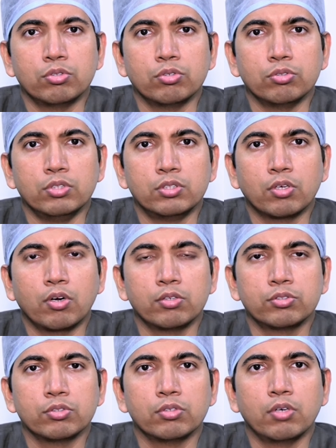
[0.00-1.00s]
So these are
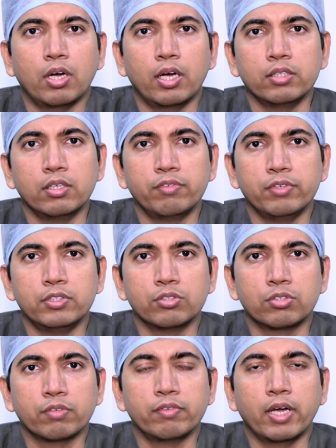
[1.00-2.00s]
also other
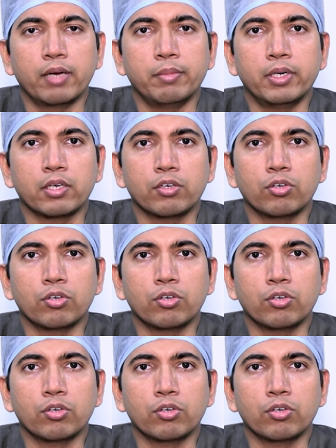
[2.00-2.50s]
features of diabetic